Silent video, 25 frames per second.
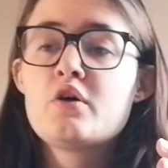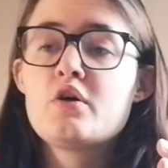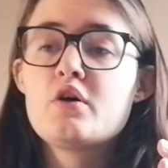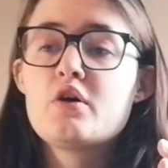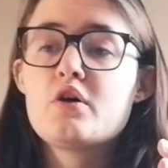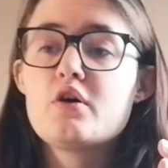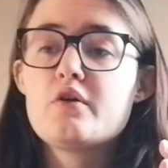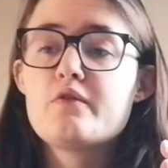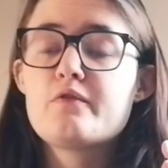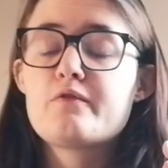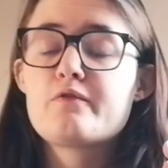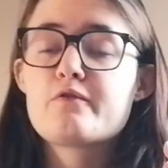
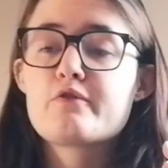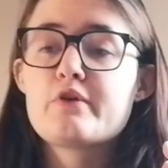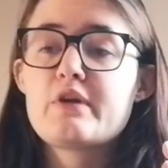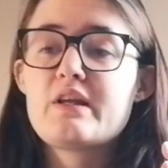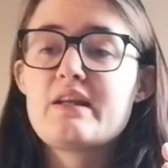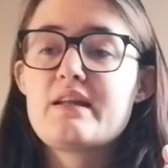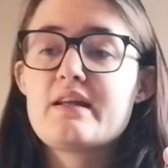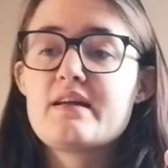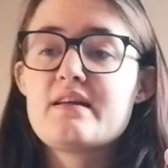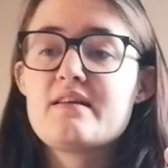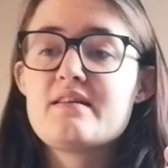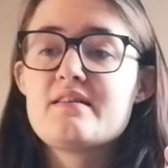3
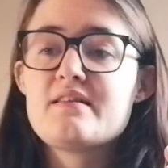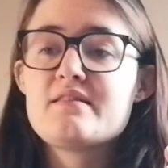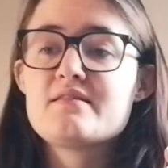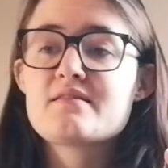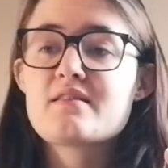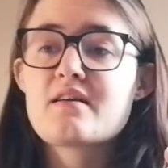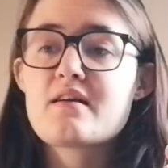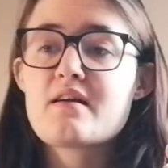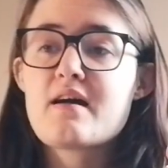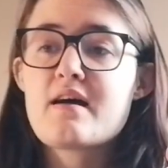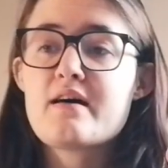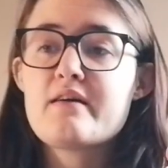days
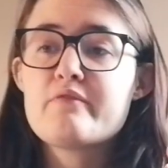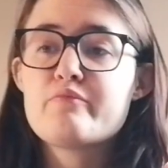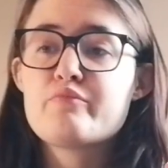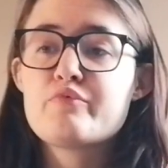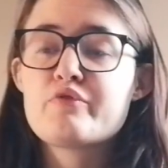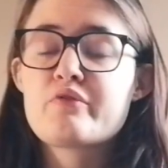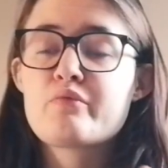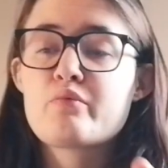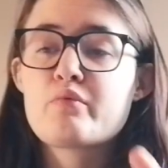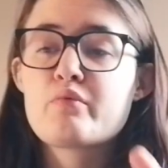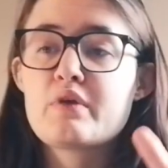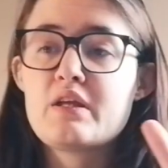I have
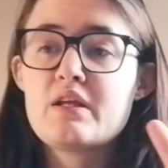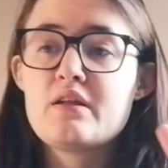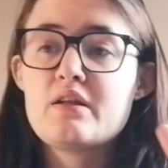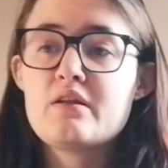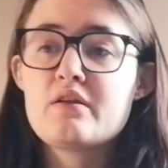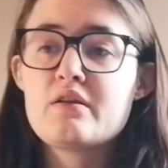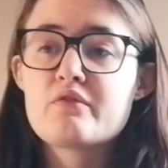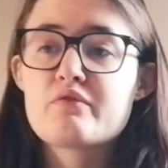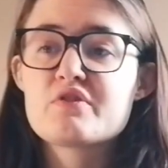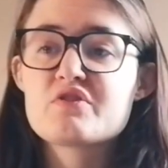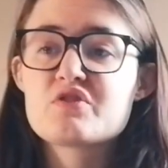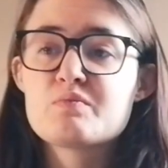between
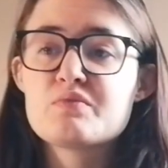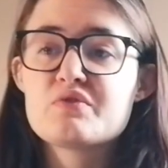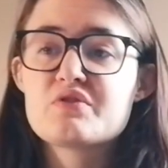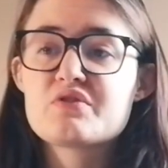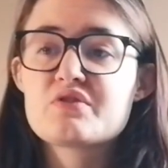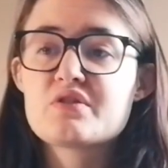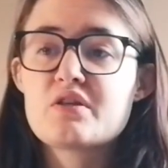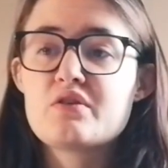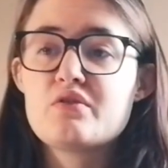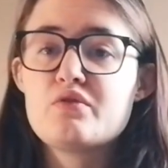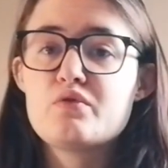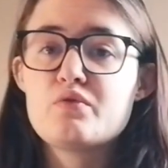Christmas
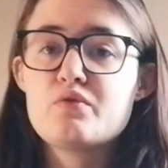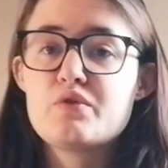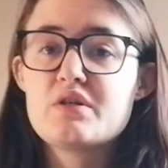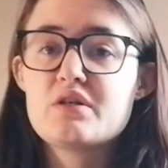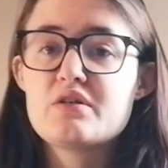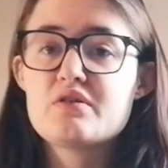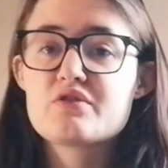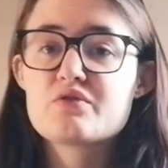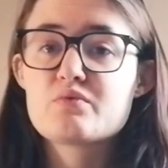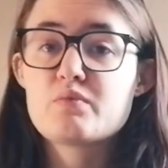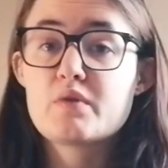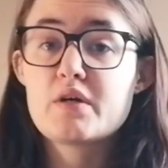and New
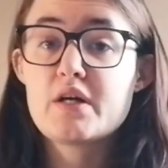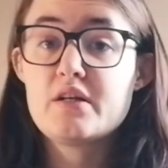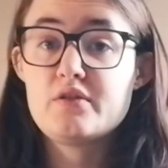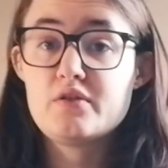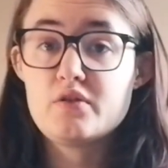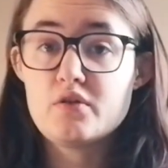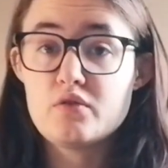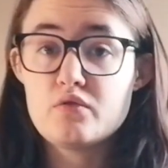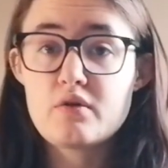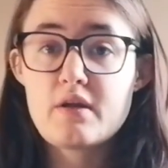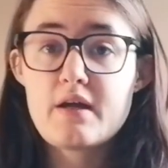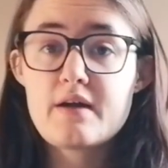Year's where I
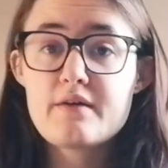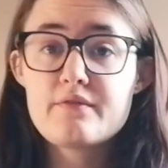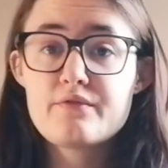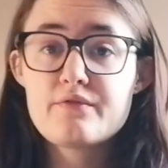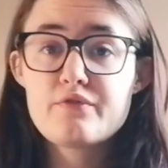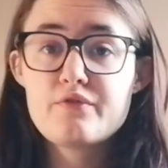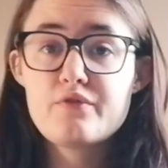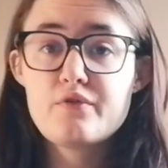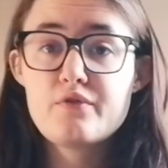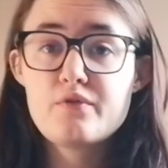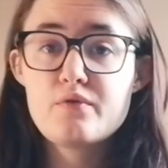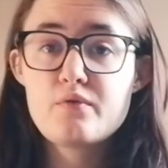don't have
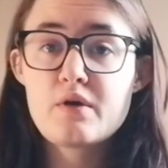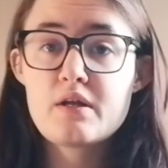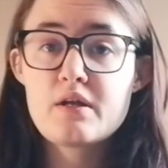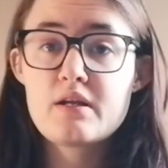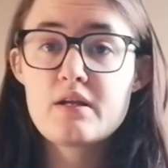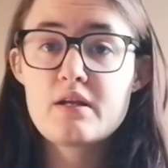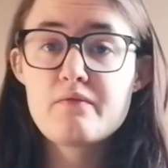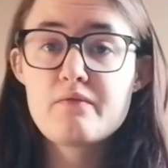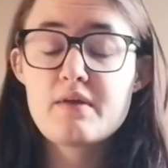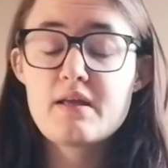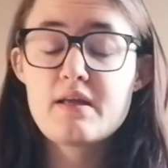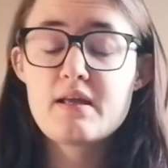to do
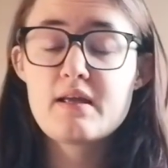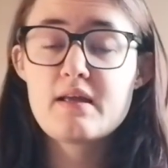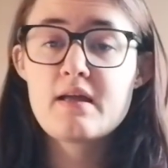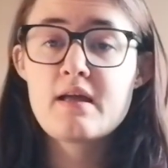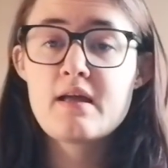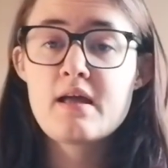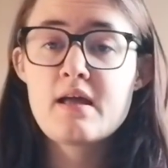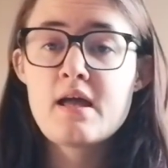anything,